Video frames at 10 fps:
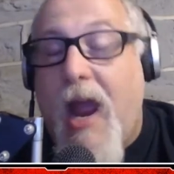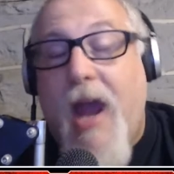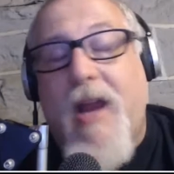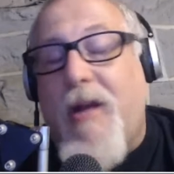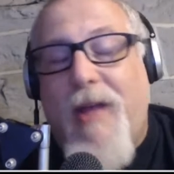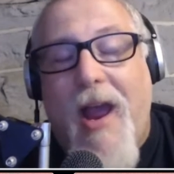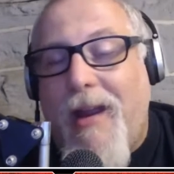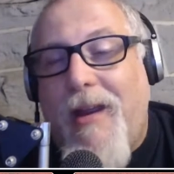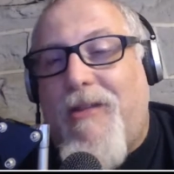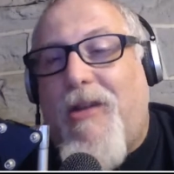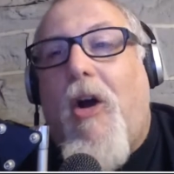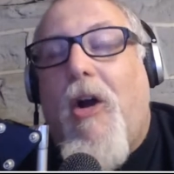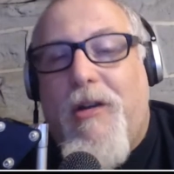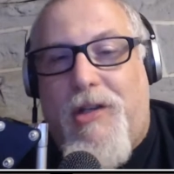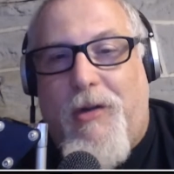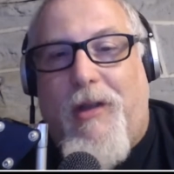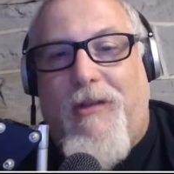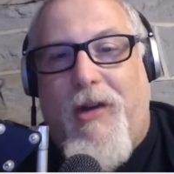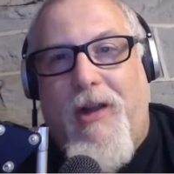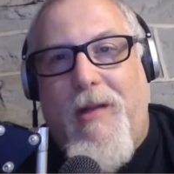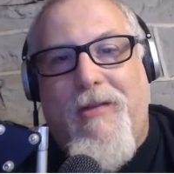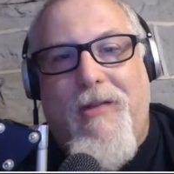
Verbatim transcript: And it's hard to consider him as,